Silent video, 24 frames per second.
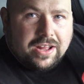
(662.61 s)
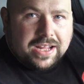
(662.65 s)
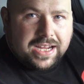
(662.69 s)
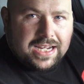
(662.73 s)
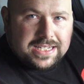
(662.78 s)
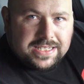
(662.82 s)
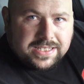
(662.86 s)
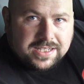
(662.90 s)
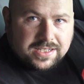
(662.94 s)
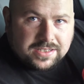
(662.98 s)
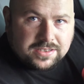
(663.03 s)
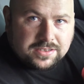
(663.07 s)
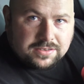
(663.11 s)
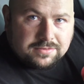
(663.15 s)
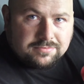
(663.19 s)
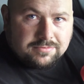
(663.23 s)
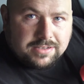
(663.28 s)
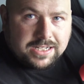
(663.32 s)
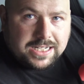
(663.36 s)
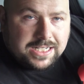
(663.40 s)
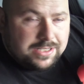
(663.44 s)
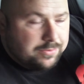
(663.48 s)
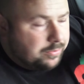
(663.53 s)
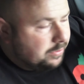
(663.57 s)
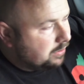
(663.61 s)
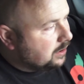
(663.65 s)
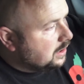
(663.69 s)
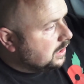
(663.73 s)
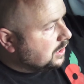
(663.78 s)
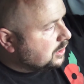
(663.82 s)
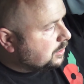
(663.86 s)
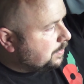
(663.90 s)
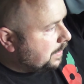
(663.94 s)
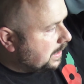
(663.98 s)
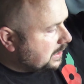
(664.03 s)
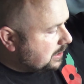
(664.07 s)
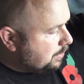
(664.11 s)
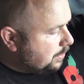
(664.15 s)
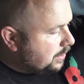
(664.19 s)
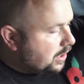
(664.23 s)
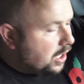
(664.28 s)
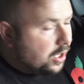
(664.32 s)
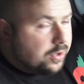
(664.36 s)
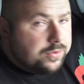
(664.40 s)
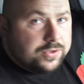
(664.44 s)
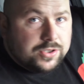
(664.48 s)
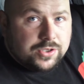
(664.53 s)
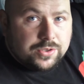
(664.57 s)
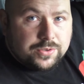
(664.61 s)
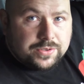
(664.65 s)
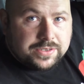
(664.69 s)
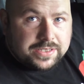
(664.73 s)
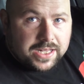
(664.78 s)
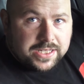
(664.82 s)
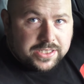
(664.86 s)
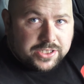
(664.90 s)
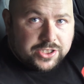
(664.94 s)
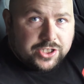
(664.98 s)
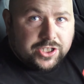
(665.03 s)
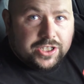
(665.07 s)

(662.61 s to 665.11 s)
easier to read, especially with O2 sensors.